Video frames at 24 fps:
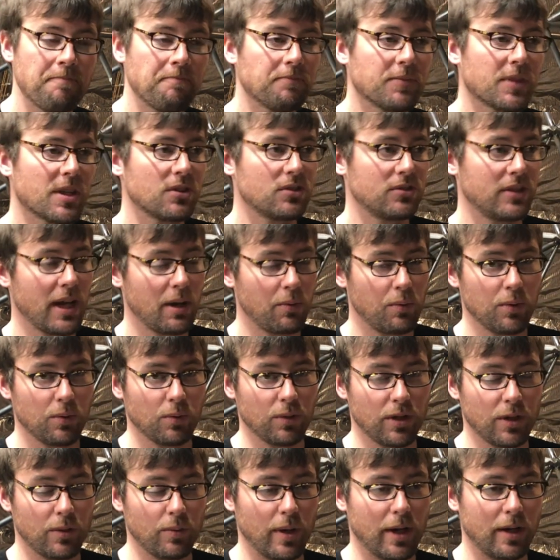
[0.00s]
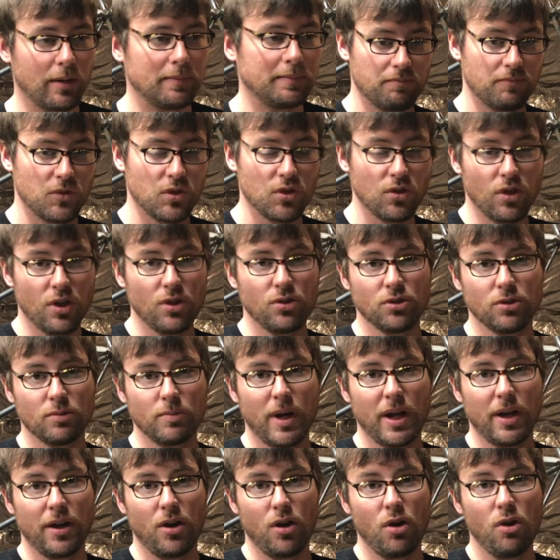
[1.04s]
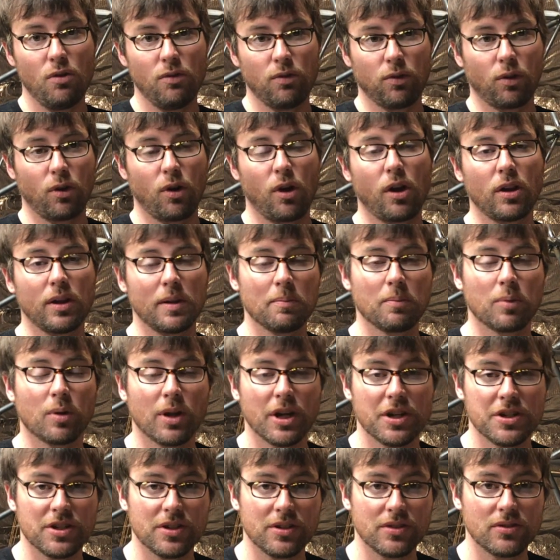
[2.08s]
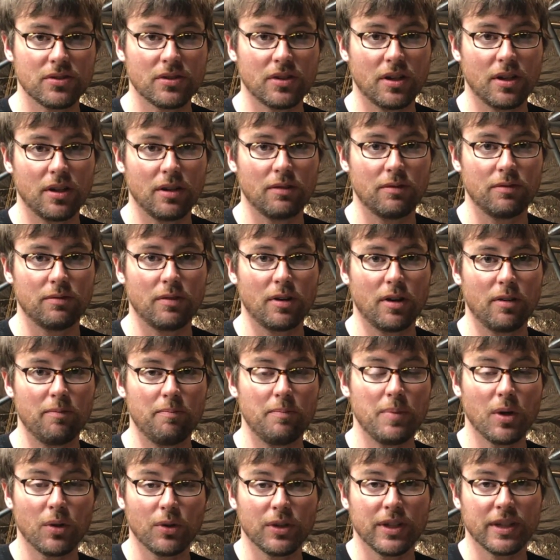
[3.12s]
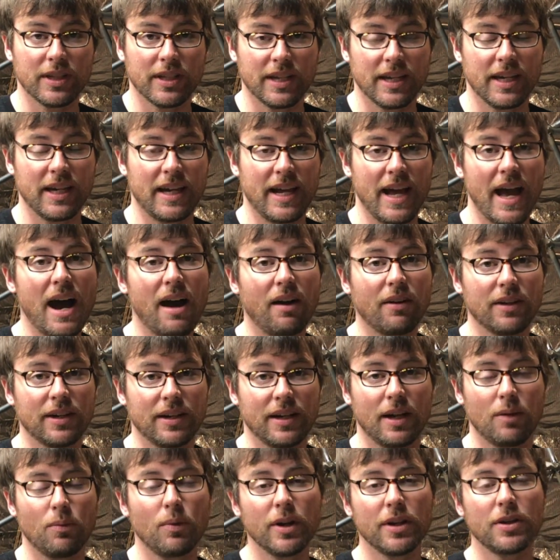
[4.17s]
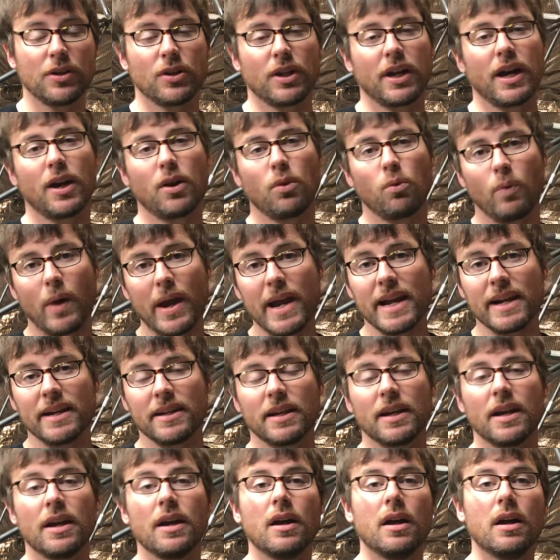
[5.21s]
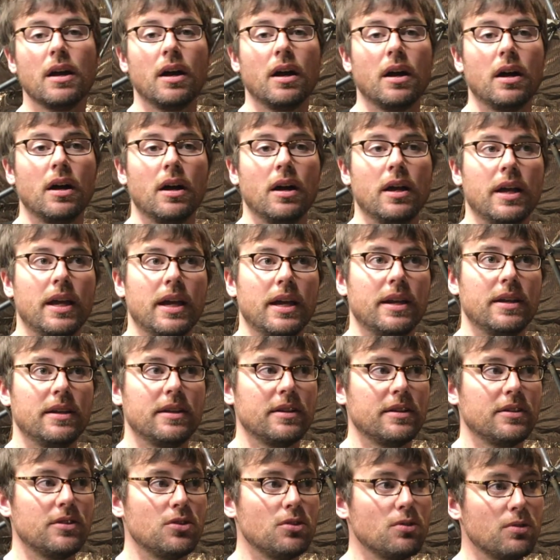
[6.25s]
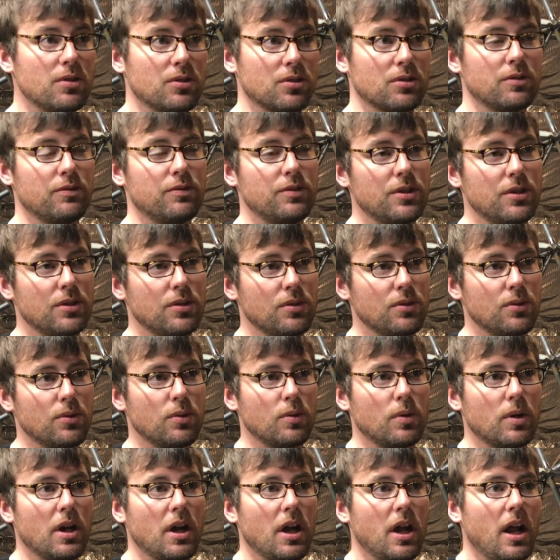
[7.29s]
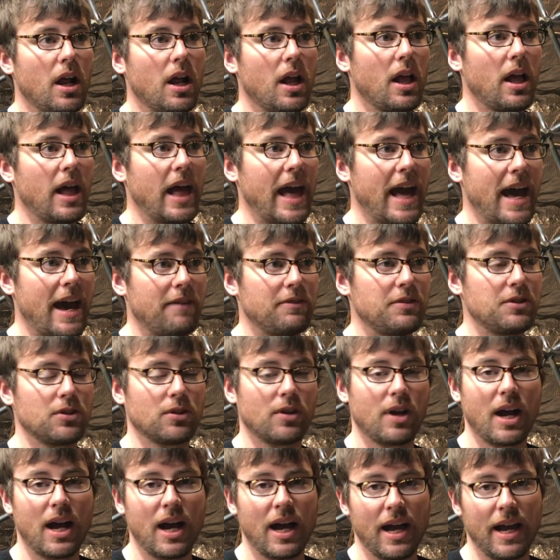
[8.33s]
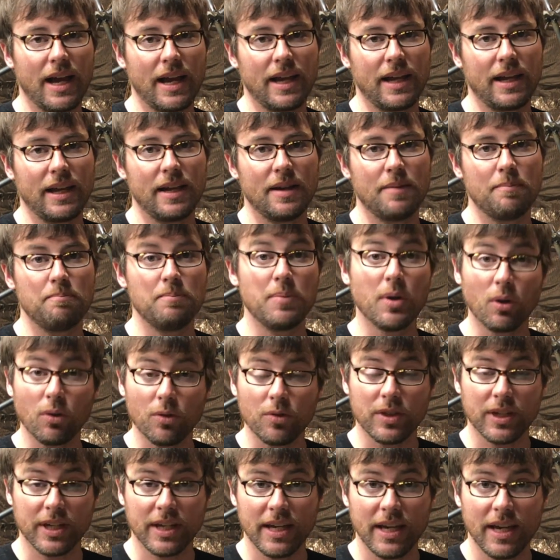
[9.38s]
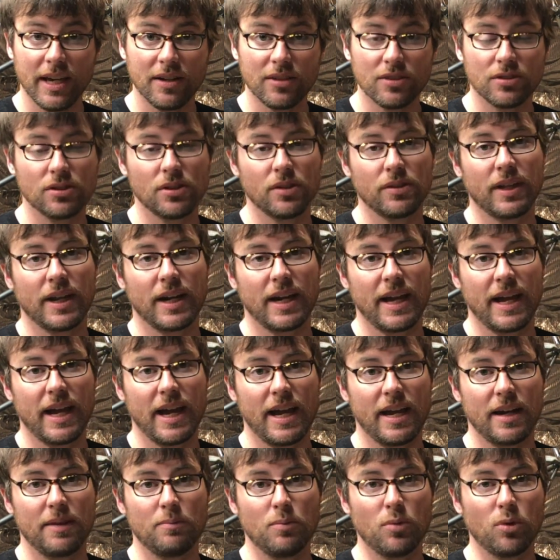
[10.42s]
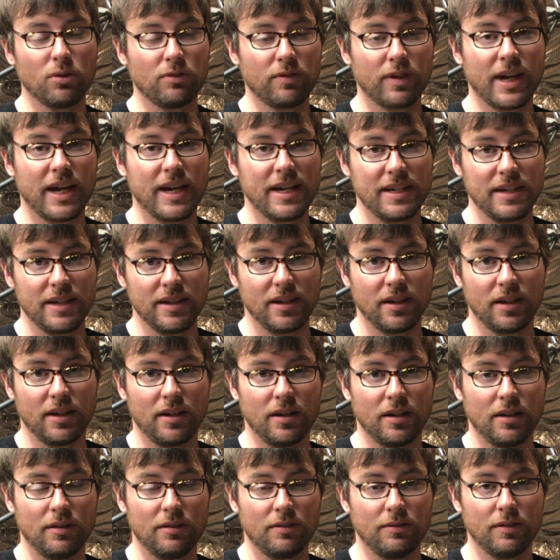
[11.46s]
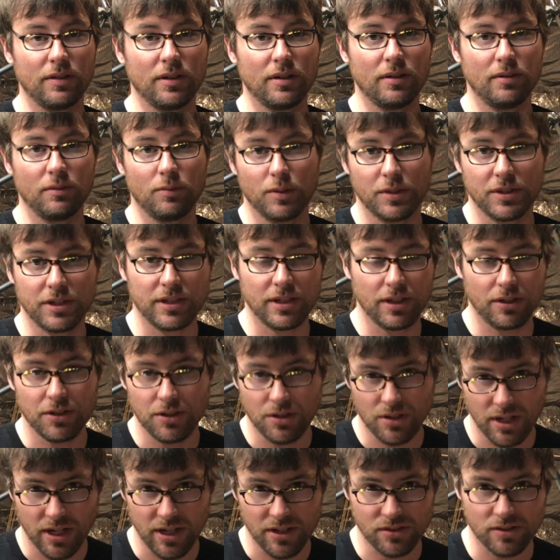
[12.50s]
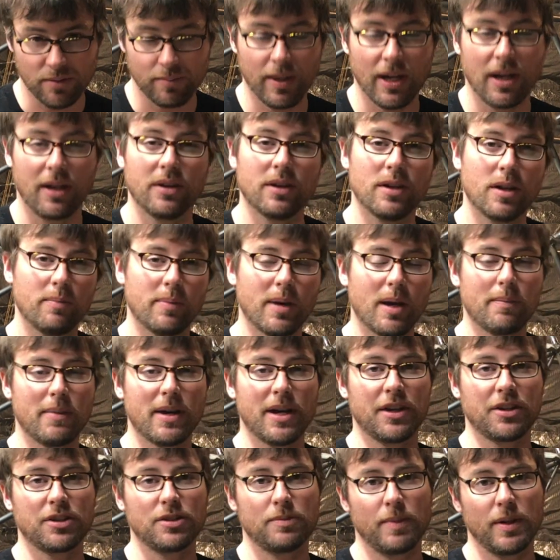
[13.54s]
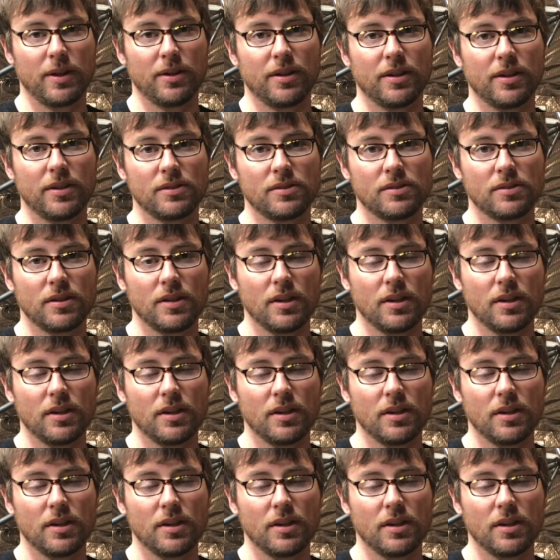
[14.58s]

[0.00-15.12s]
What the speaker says: So that went really well. So those are my overall impressions of building the kit out, and I wanted to kind of wait and do this review after I built the kit so that I had more of an idea of what to tell you guys about my experience.